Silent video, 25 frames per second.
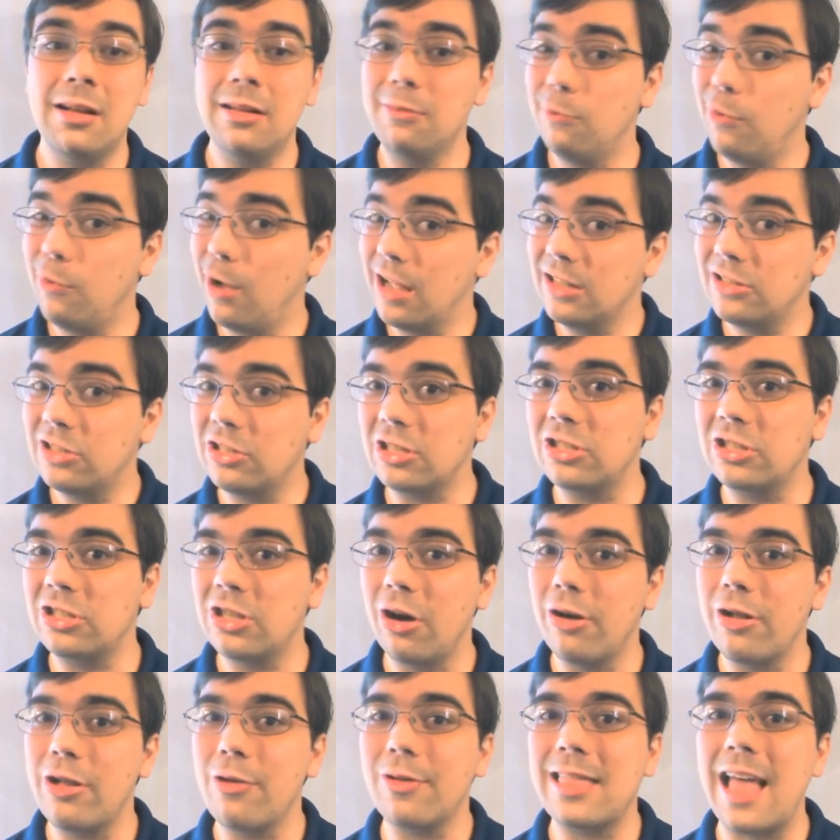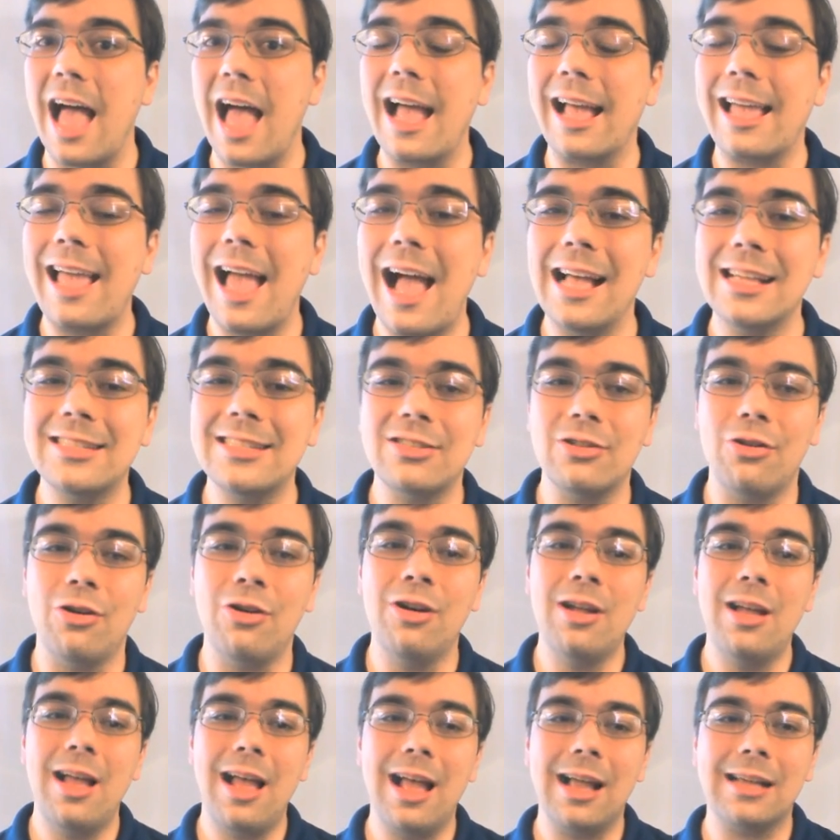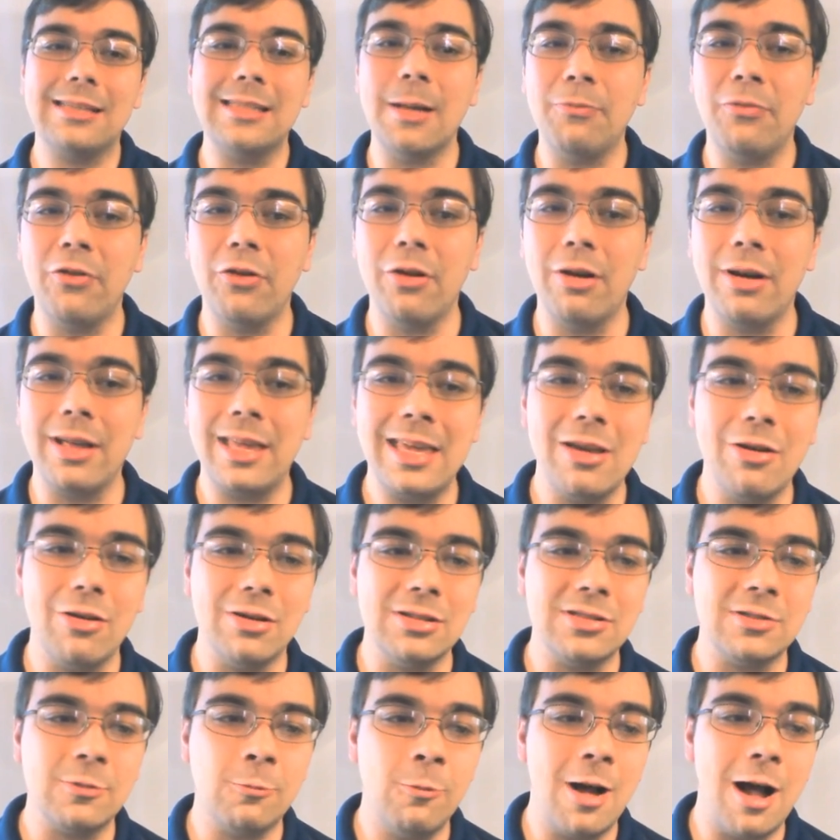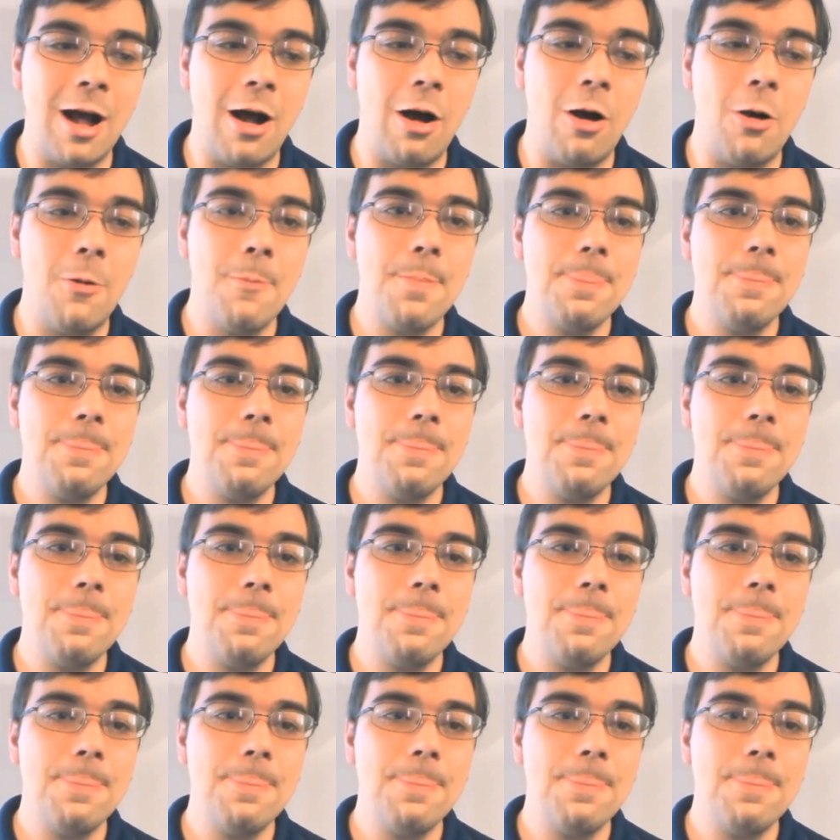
Well, it's just showing you with that castle, except for here as well.